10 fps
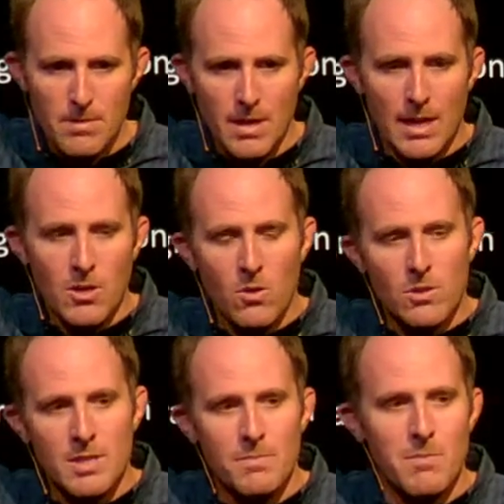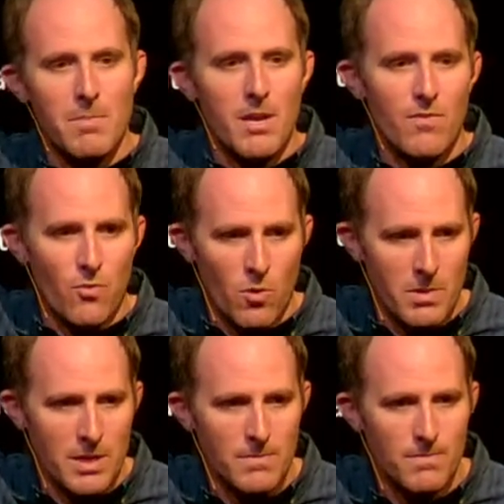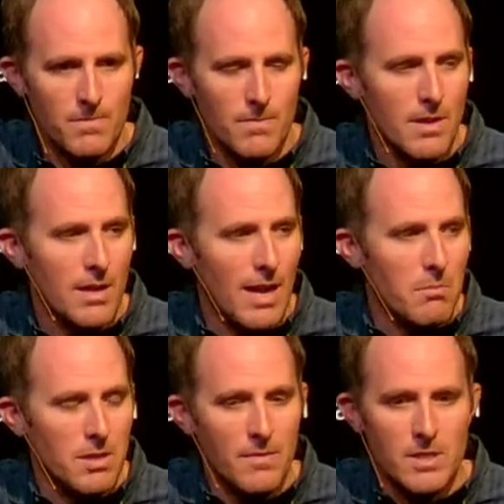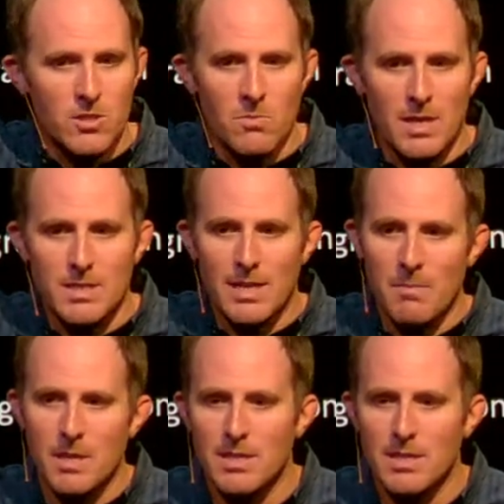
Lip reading: I know there's something better for me. I believe it so much that I'm going to